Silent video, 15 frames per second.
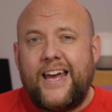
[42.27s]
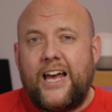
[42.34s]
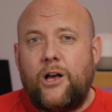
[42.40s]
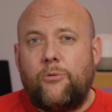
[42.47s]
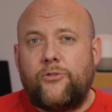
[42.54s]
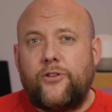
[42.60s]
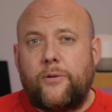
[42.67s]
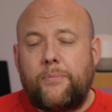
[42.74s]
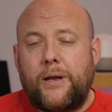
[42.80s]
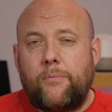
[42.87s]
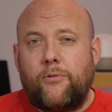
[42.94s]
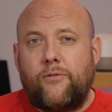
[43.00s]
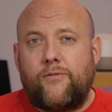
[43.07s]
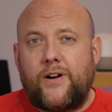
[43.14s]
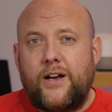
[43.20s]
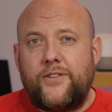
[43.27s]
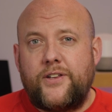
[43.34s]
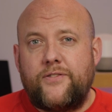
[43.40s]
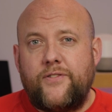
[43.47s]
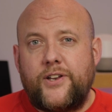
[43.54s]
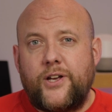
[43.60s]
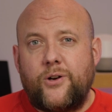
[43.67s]
It helps other people find
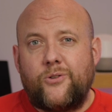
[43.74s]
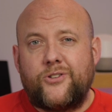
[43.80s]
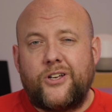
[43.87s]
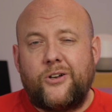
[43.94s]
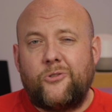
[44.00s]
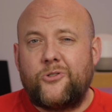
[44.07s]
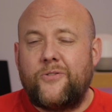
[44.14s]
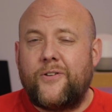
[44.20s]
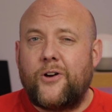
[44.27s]
these videos. And also,